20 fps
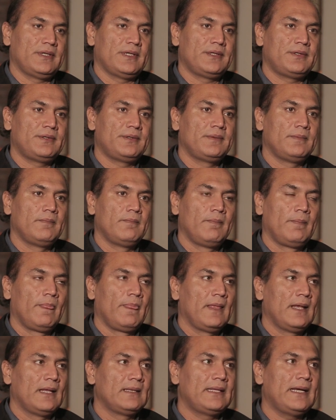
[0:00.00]
it.
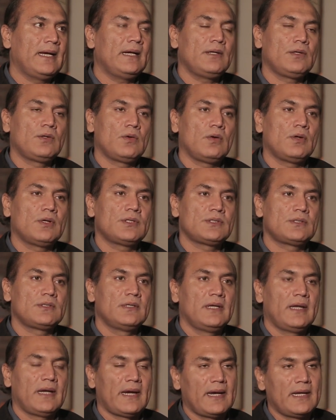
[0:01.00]
That cost
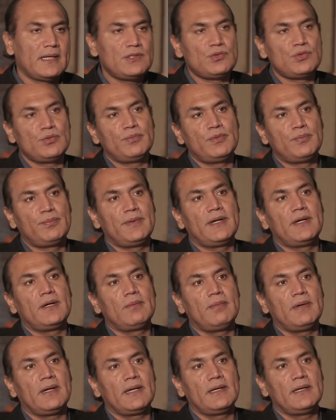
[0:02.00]
has to be
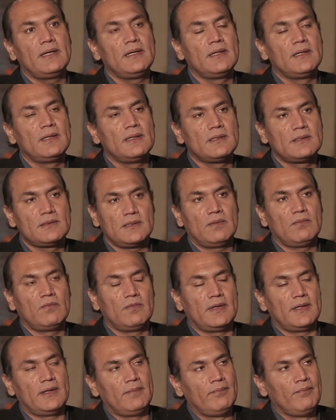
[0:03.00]
paid by
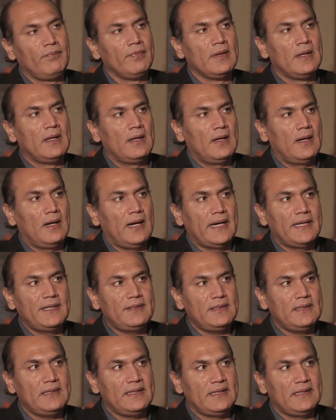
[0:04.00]
someone.
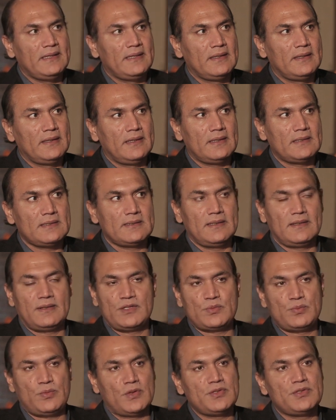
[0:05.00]
Ideally, it's the
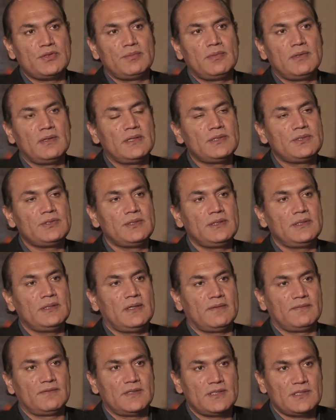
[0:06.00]
responsibility
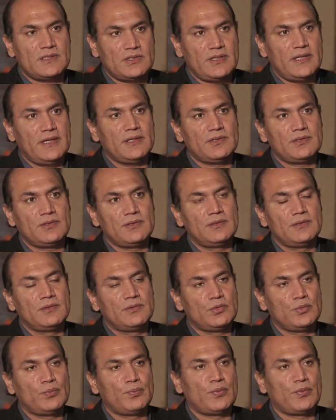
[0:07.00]
of the state to